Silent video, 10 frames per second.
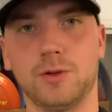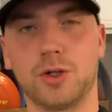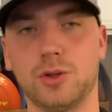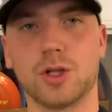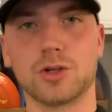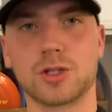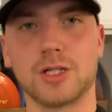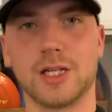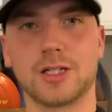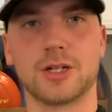do those
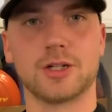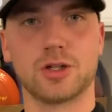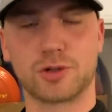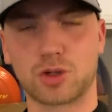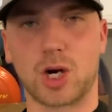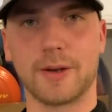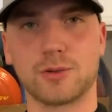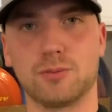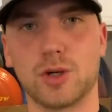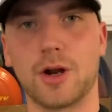things, subscribe
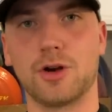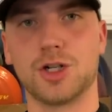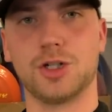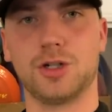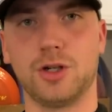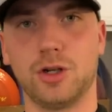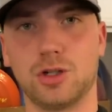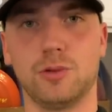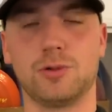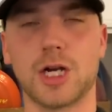to Prodigy
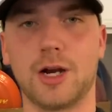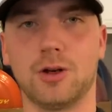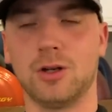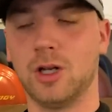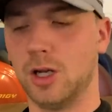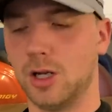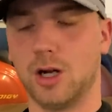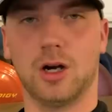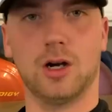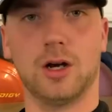YouTube channel,
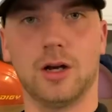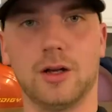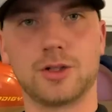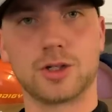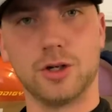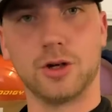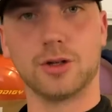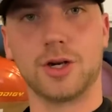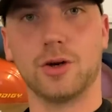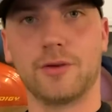uh, turn
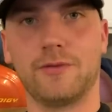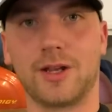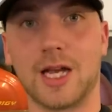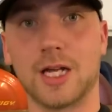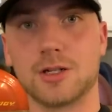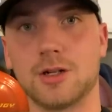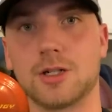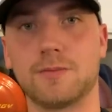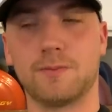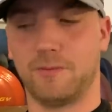on the
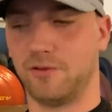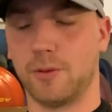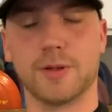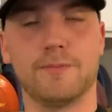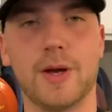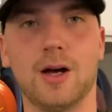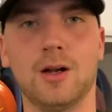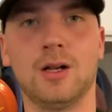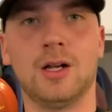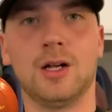notifications from the
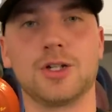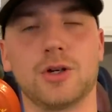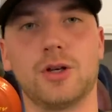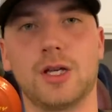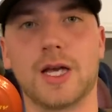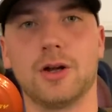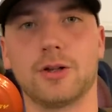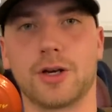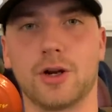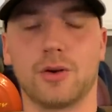bell so you get all
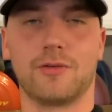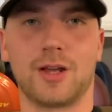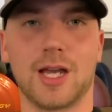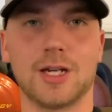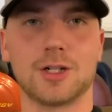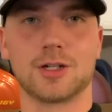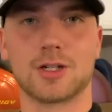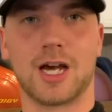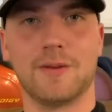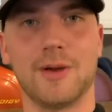the notifications.
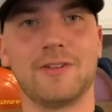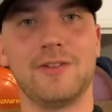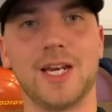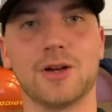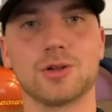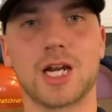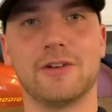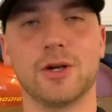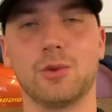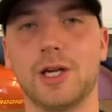I make videos
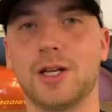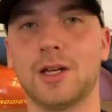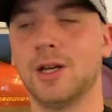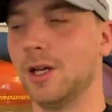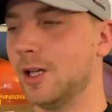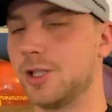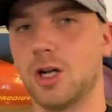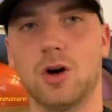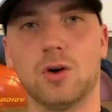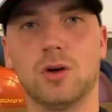every week.
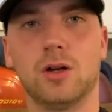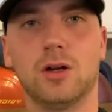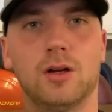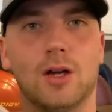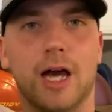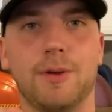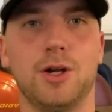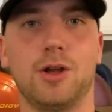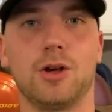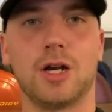So happy
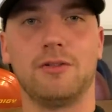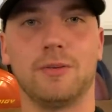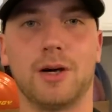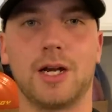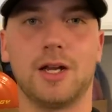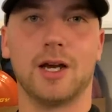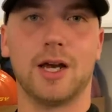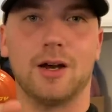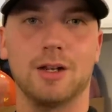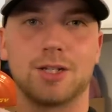new year everybody
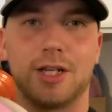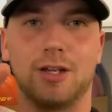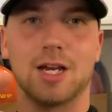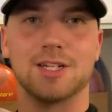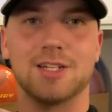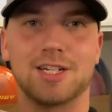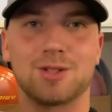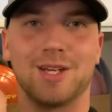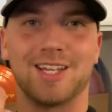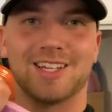and I'll see you guys next
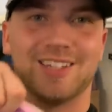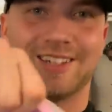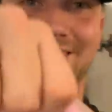week.